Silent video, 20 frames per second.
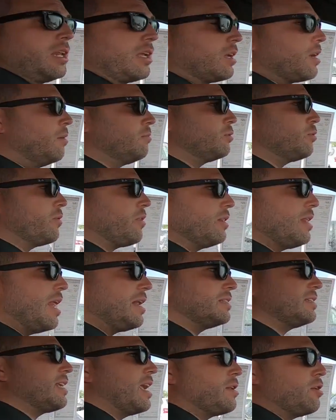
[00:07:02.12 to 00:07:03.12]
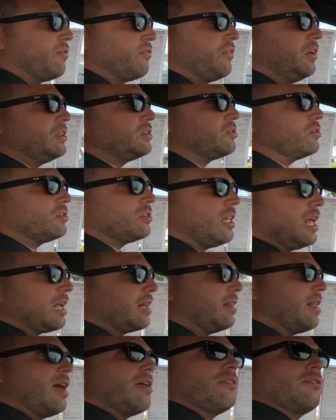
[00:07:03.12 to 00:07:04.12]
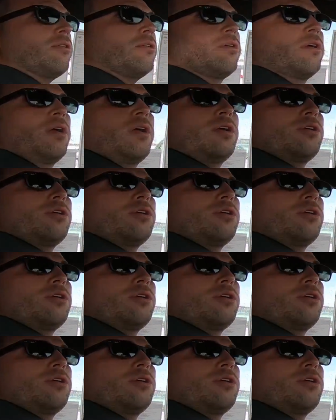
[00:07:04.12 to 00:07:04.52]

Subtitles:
and it comes with a lot of standard features like leather.